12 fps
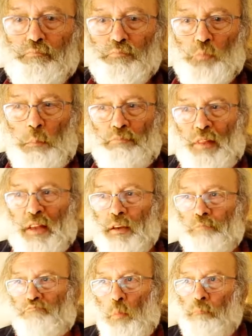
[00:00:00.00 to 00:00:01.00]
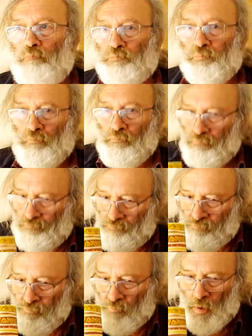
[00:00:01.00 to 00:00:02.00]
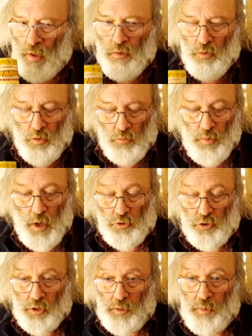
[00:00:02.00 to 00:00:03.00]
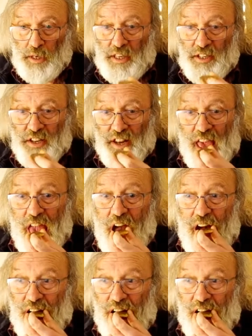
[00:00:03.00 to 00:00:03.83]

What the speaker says: Yep. Yeah. Mm. Oh, chucky bicky today.